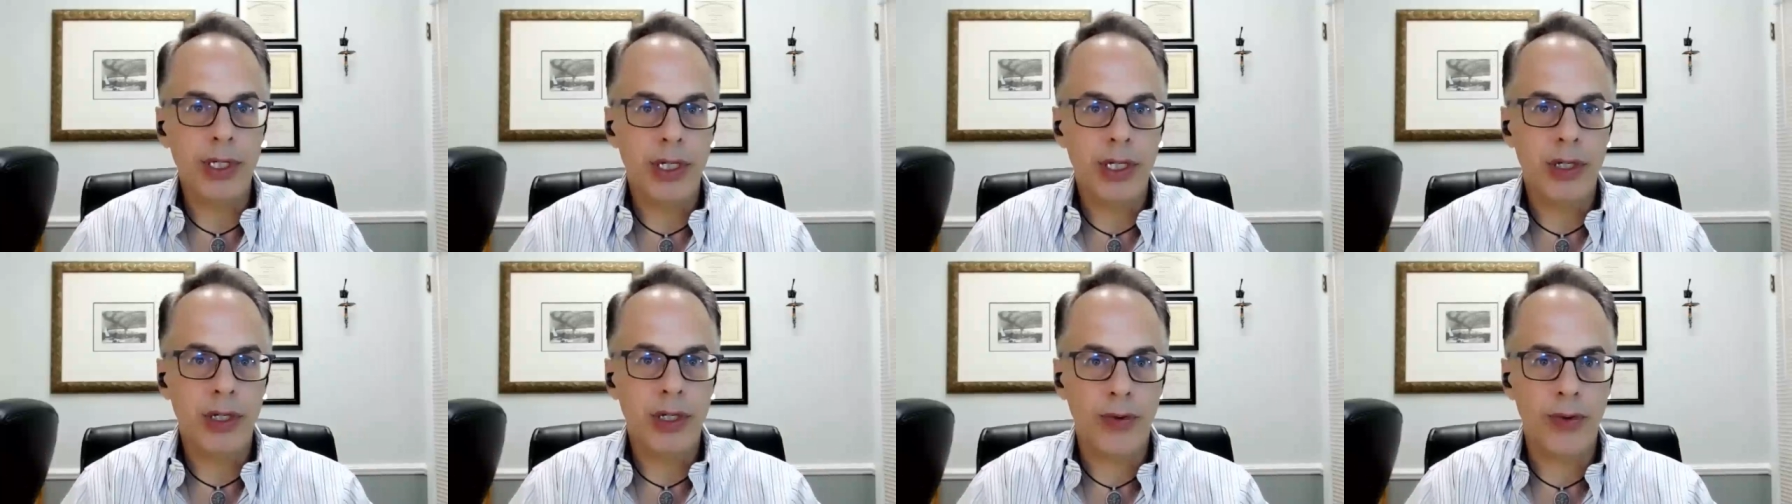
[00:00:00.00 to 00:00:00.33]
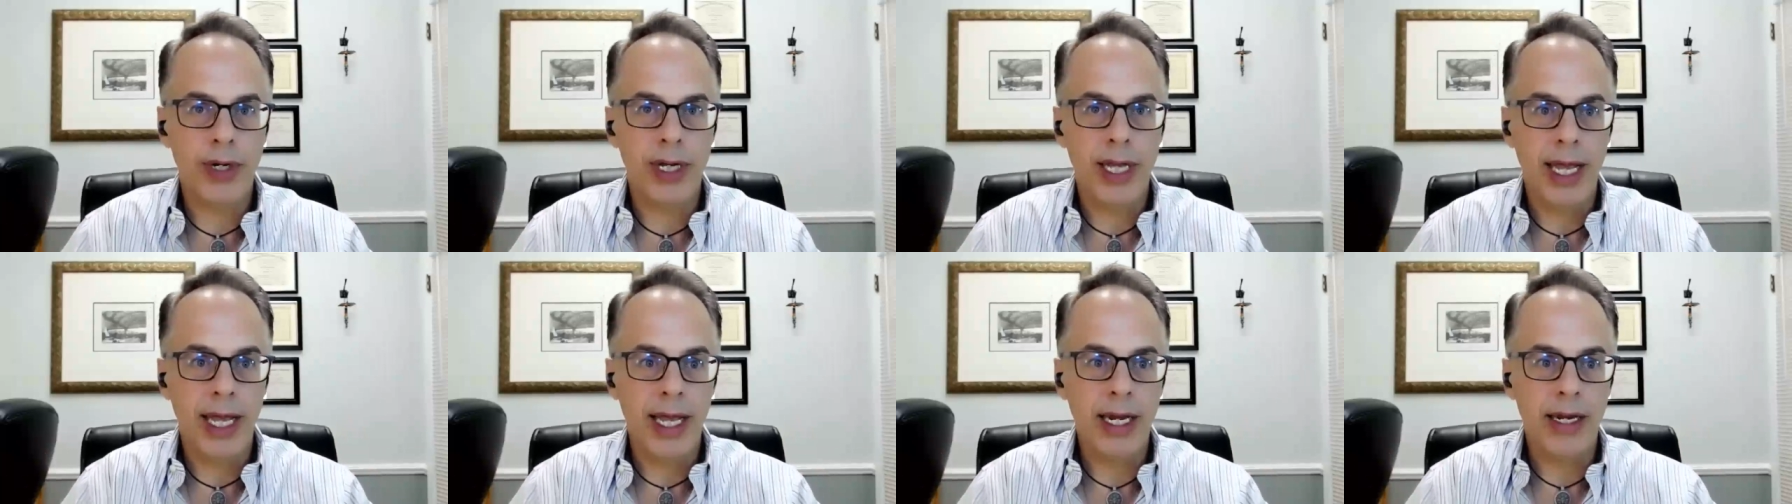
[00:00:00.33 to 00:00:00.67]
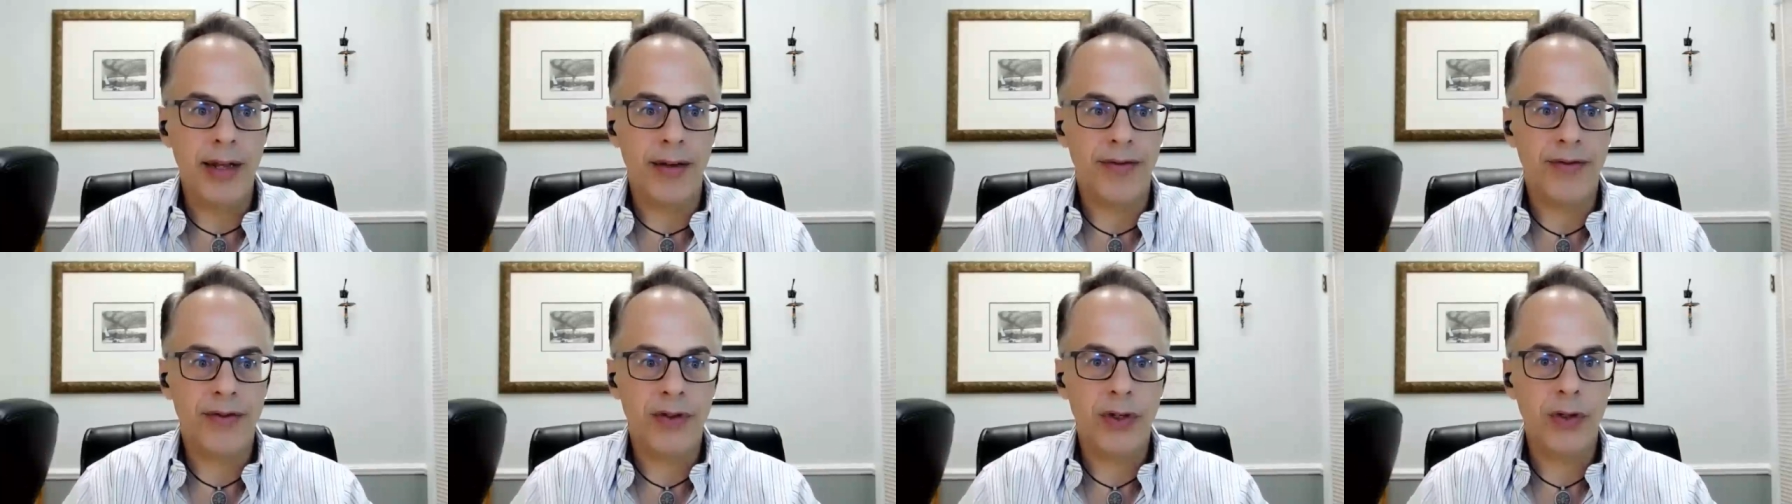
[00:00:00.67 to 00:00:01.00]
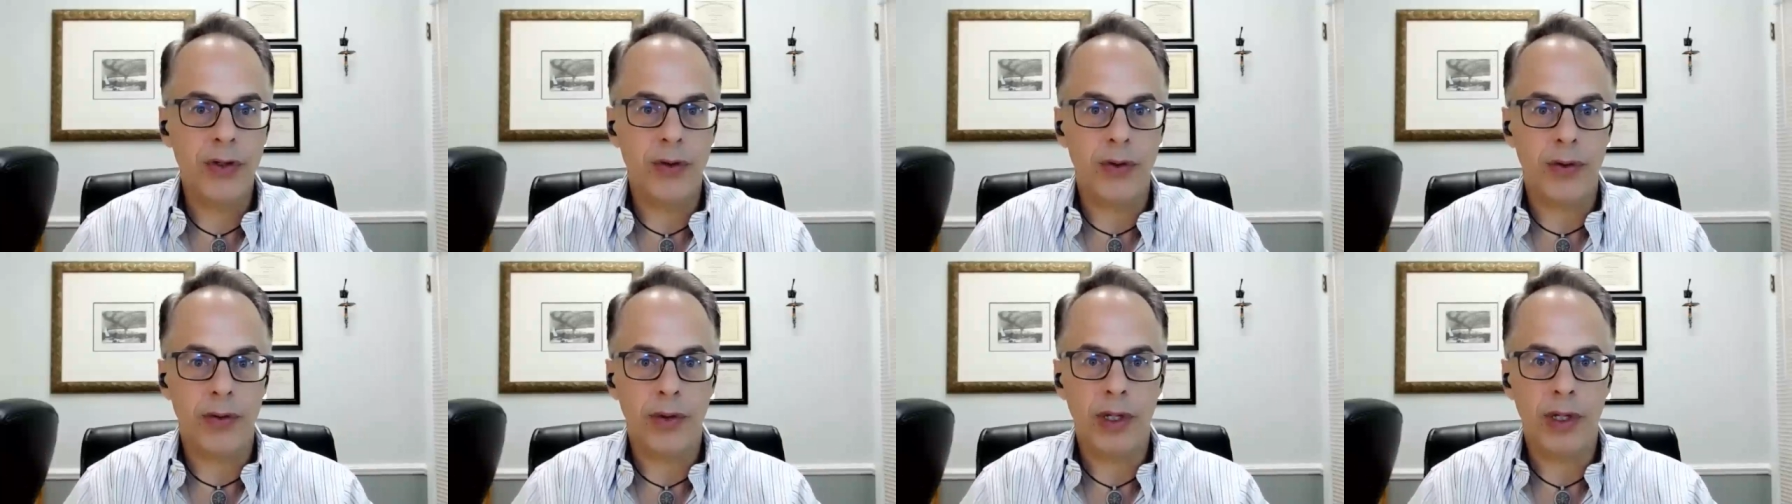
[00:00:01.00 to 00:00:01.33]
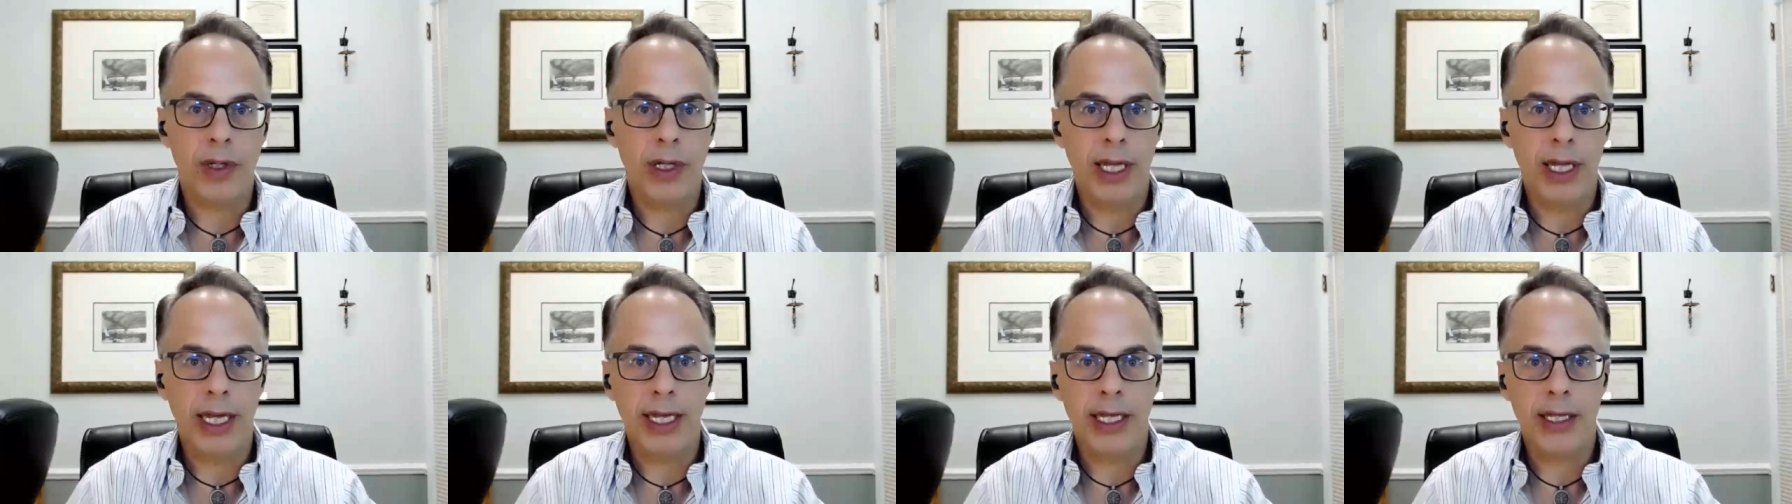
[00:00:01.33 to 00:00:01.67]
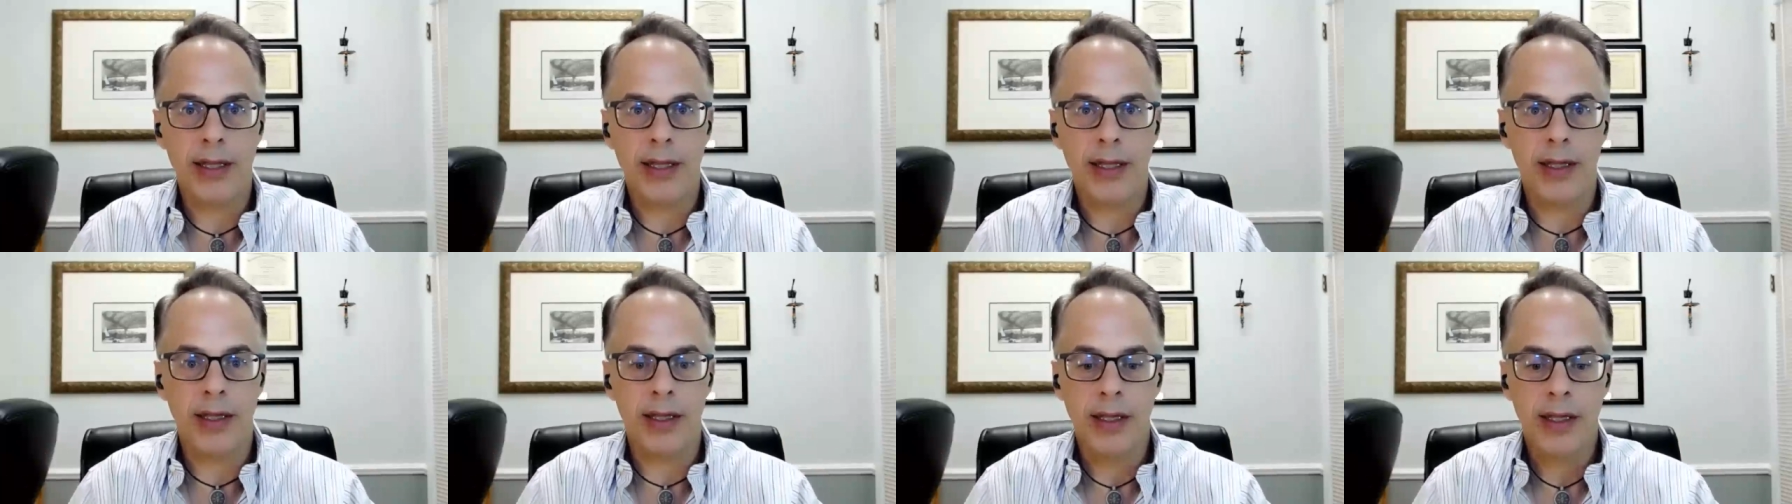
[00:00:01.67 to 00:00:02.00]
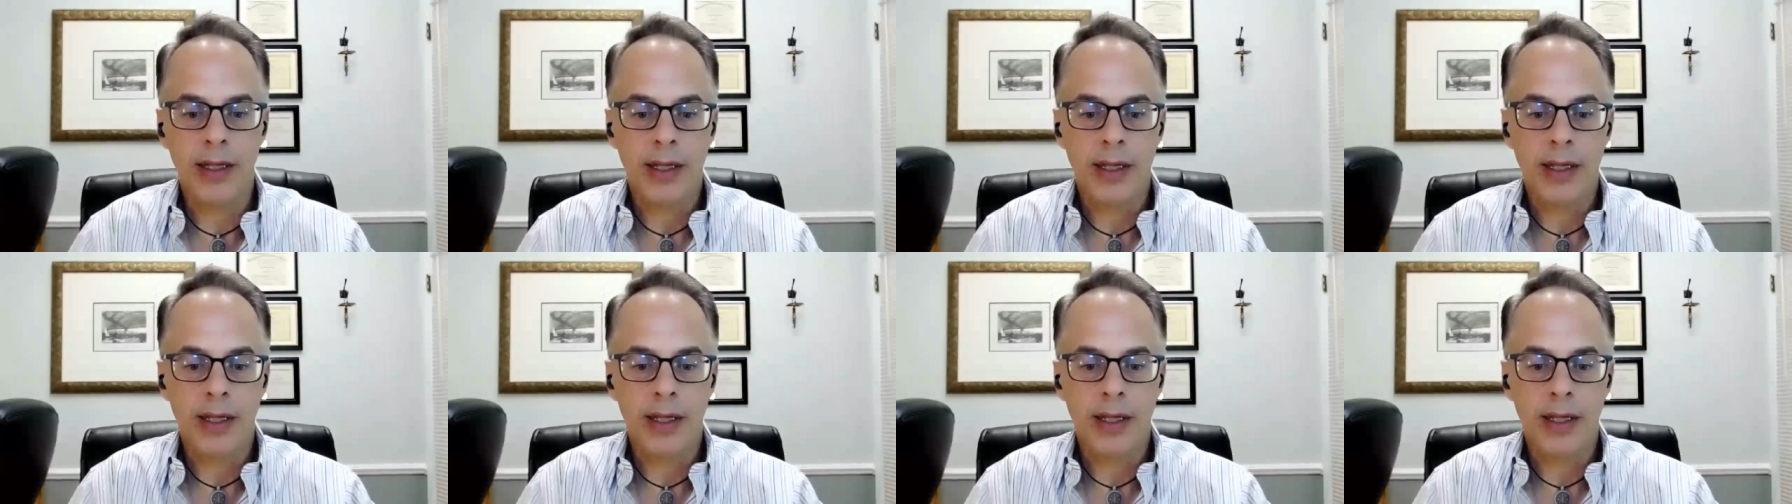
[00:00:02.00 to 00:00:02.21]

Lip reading: creative too. Like the